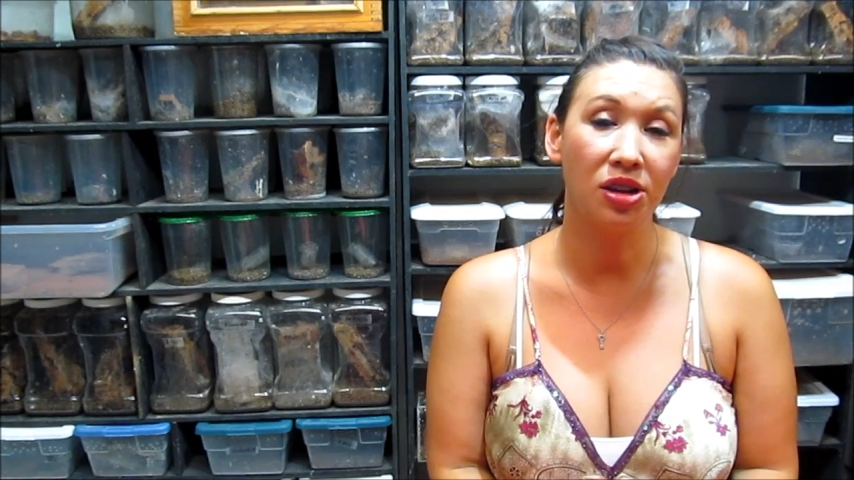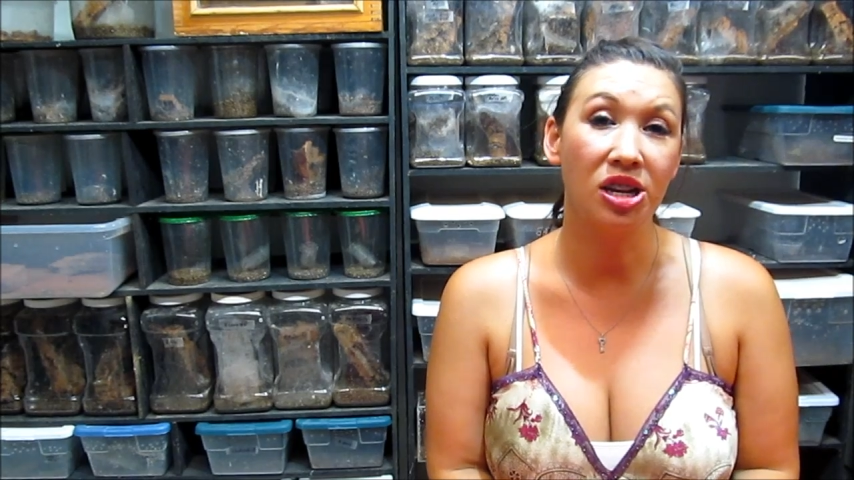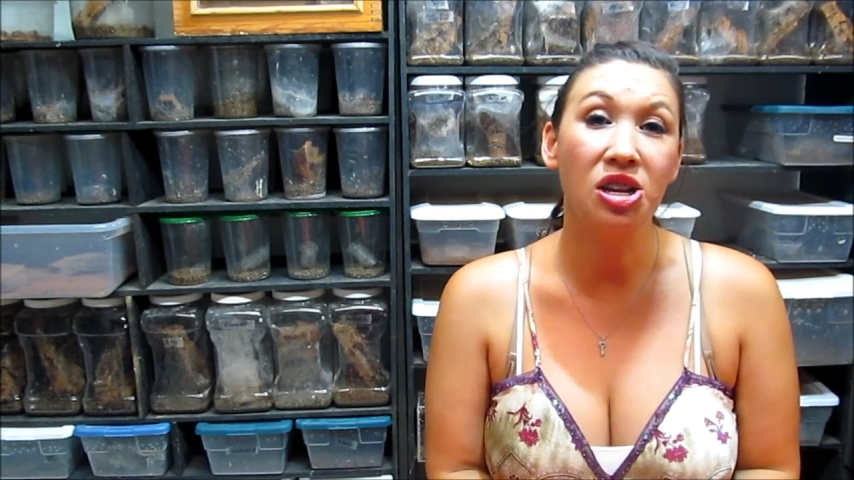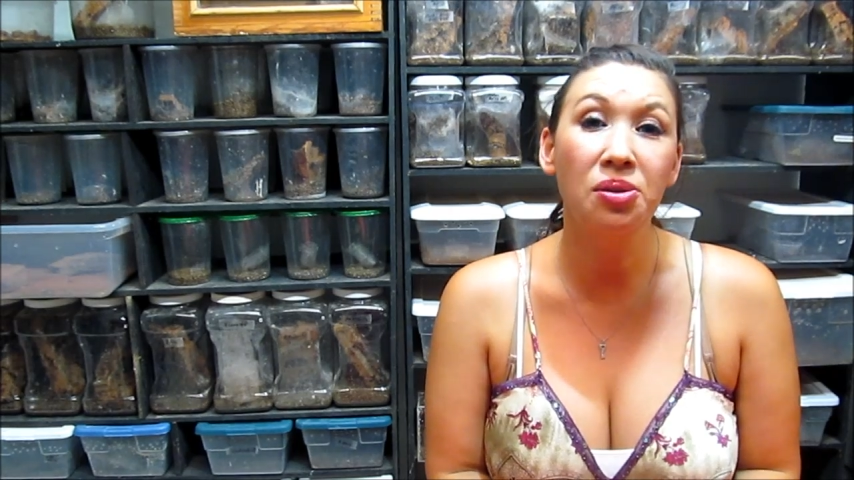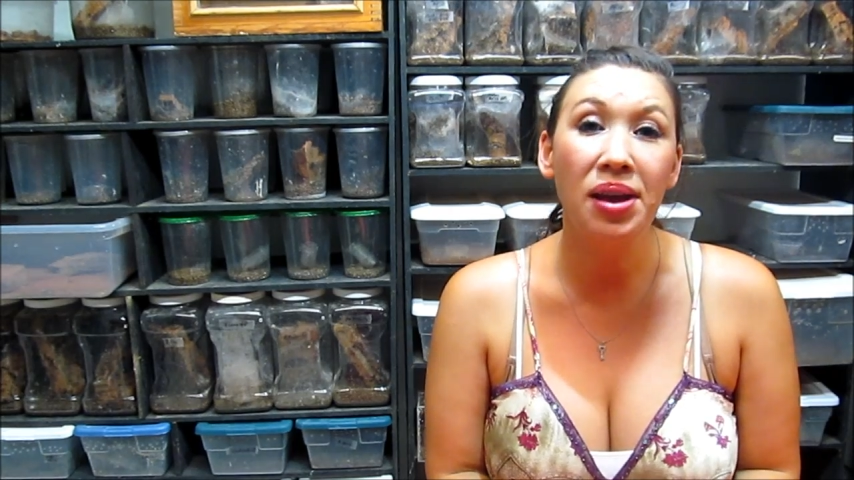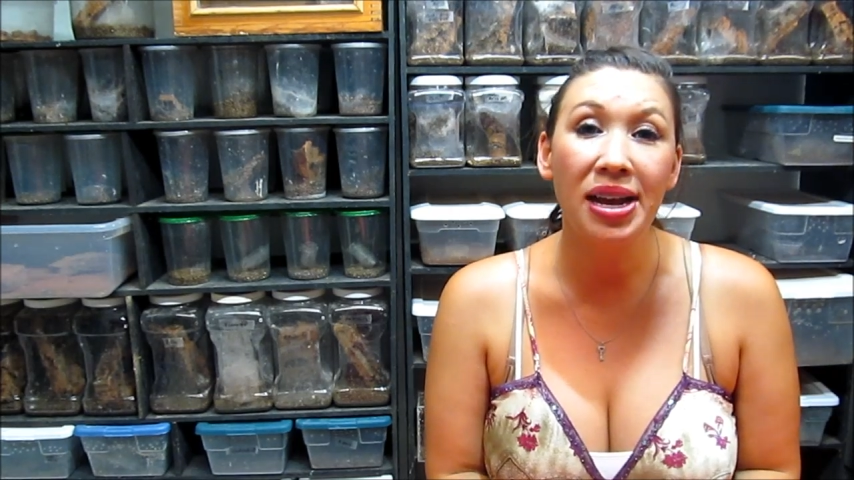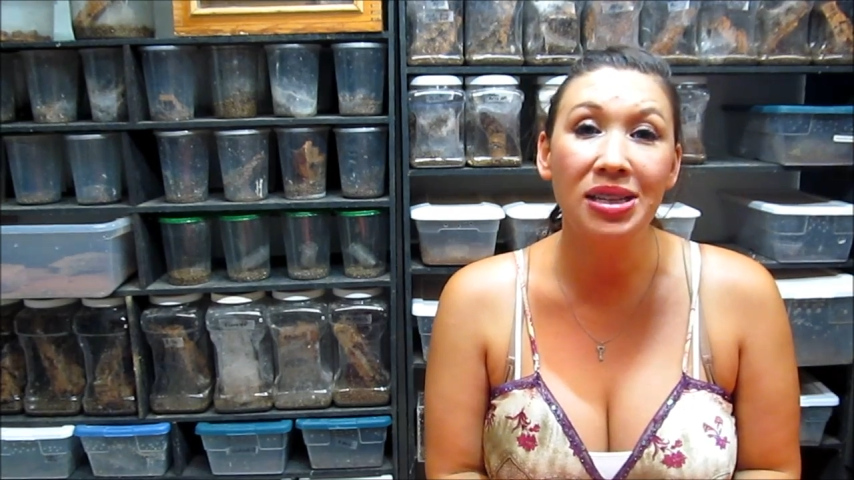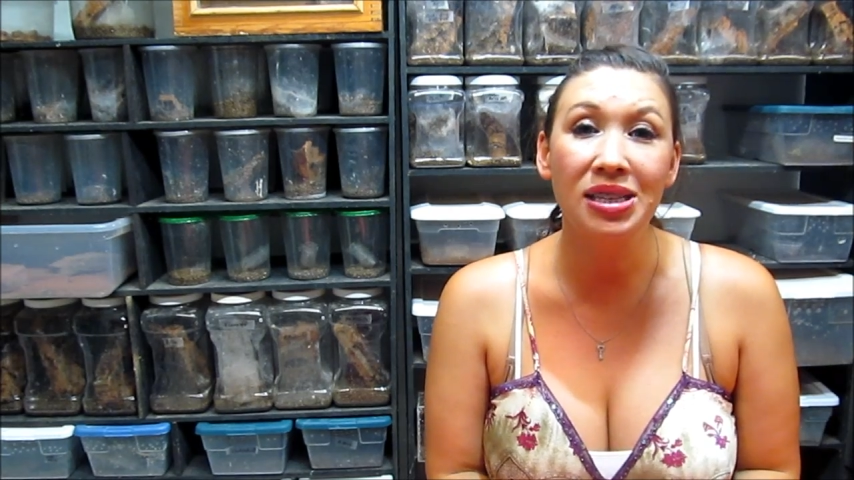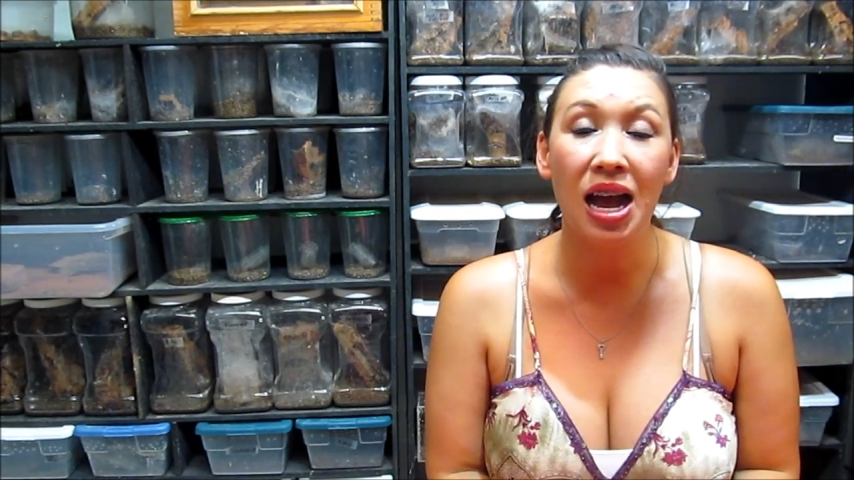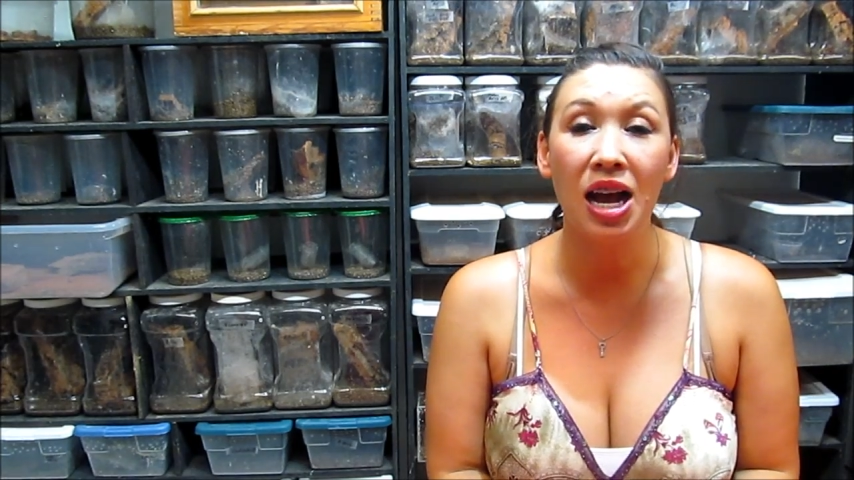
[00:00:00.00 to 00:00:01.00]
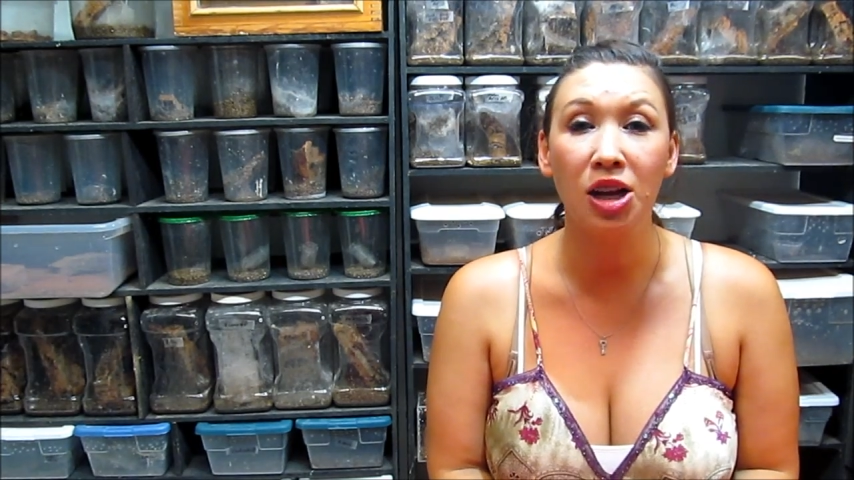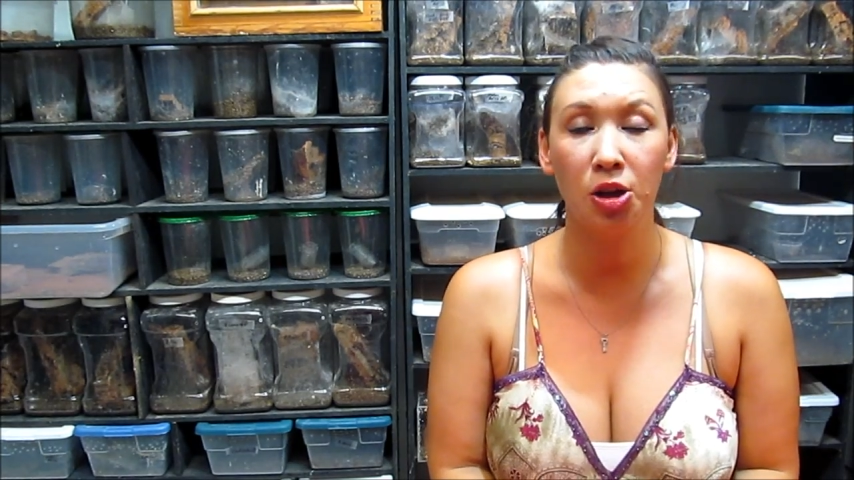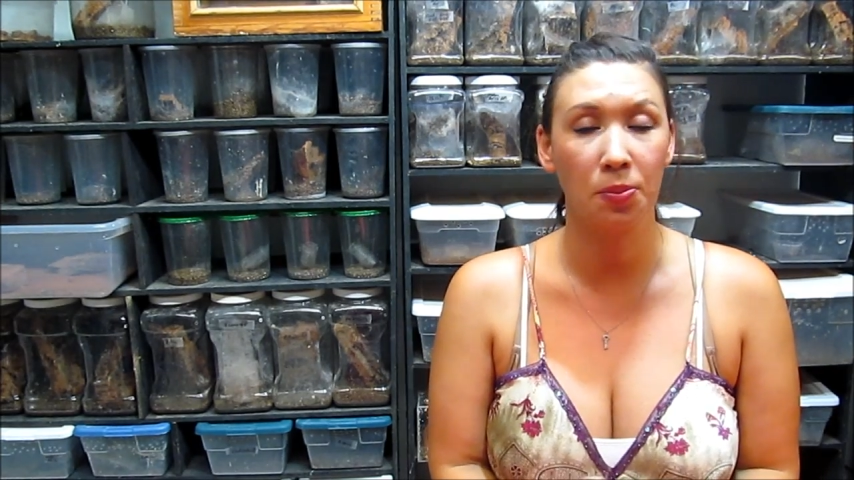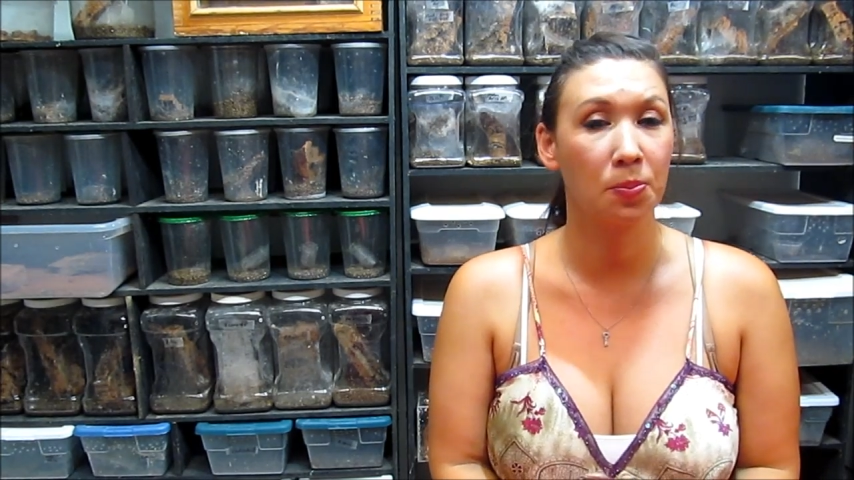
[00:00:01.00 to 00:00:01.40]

a new egg sac,